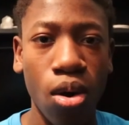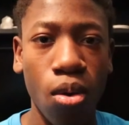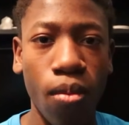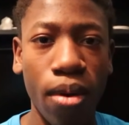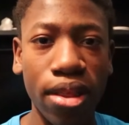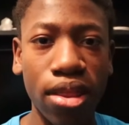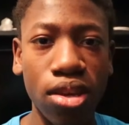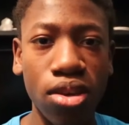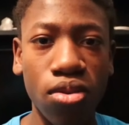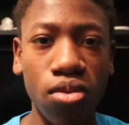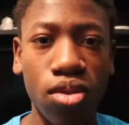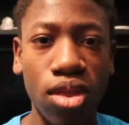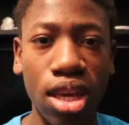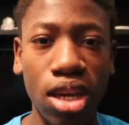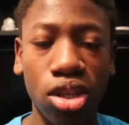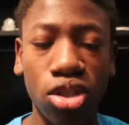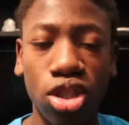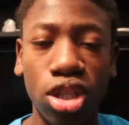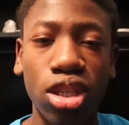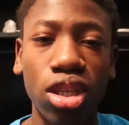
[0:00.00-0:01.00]
whether you
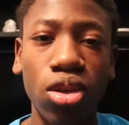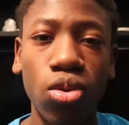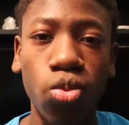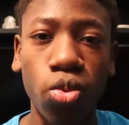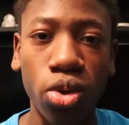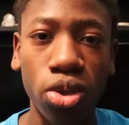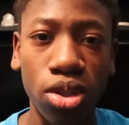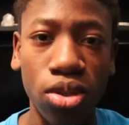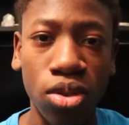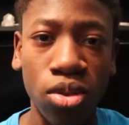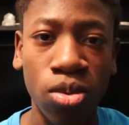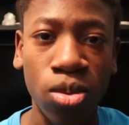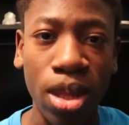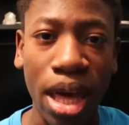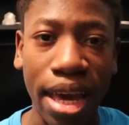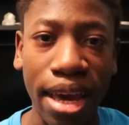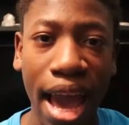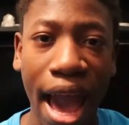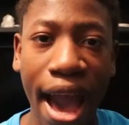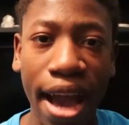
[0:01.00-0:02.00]
think Chili will
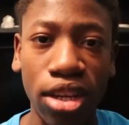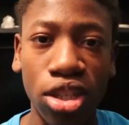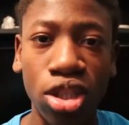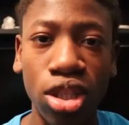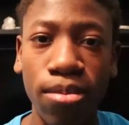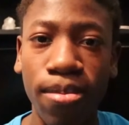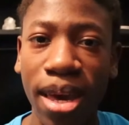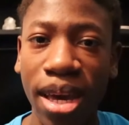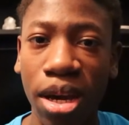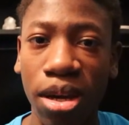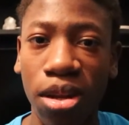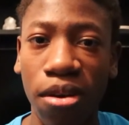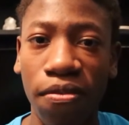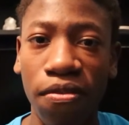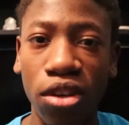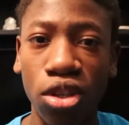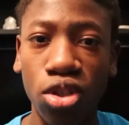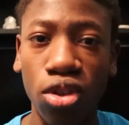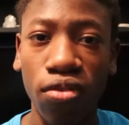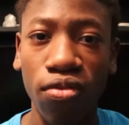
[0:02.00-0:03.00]
like actually make an
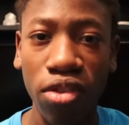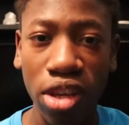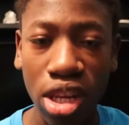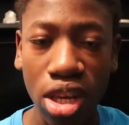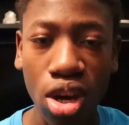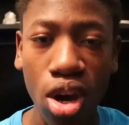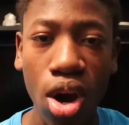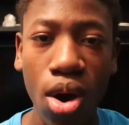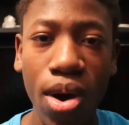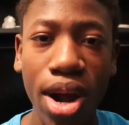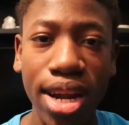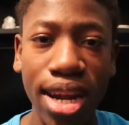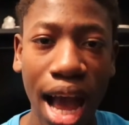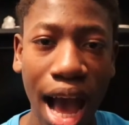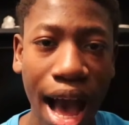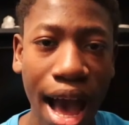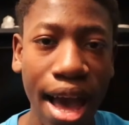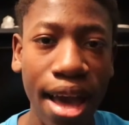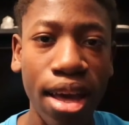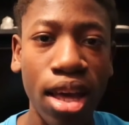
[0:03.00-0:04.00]
official video or
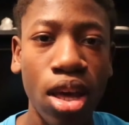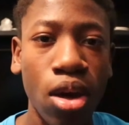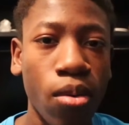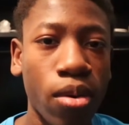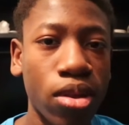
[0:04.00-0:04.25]
not,